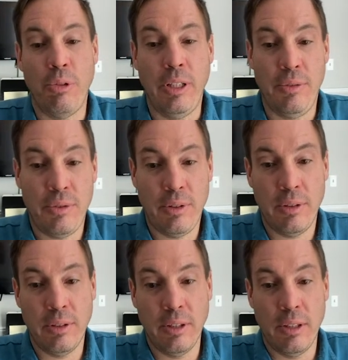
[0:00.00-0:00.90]
beliefs?
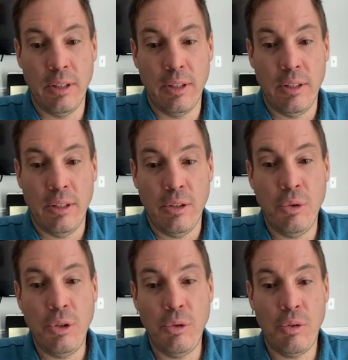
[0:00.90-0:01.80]

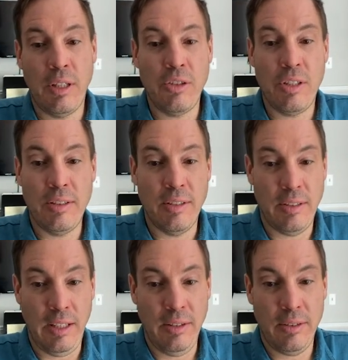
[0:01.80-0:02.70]
Who do you think Jesus
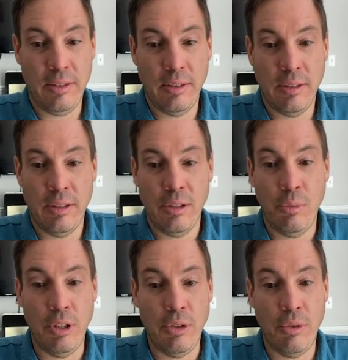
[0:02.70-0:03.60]
is?
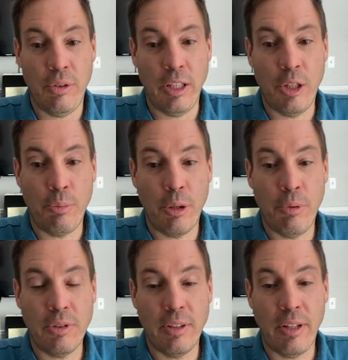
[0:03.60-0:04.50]
What do you think your
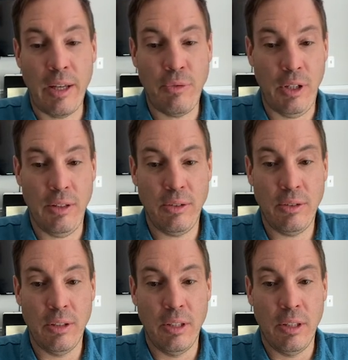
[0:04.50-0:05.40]
purpose in life
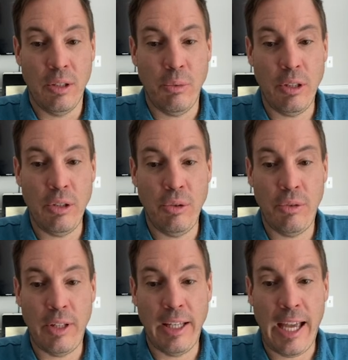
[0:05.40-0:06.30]
is? What do you
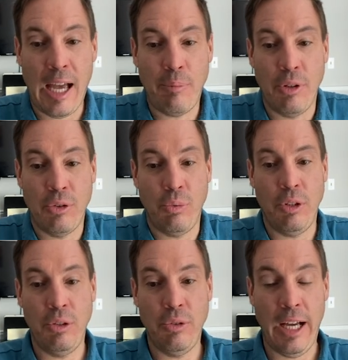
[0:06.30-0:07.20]
think happens
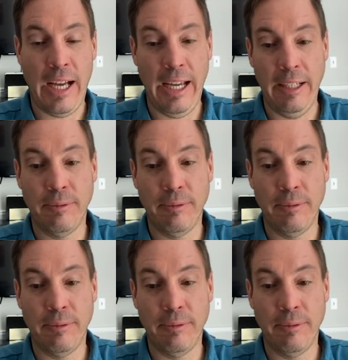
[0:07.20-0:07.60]
when you die?